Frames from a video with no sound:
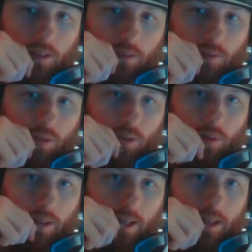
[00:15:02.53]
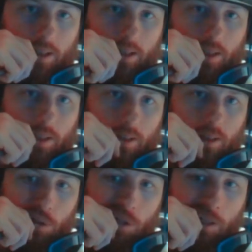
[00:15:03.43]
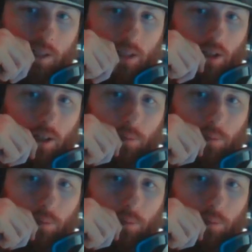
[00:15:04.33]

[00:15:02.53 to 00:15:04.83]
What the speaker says: for no EX. It's a lot of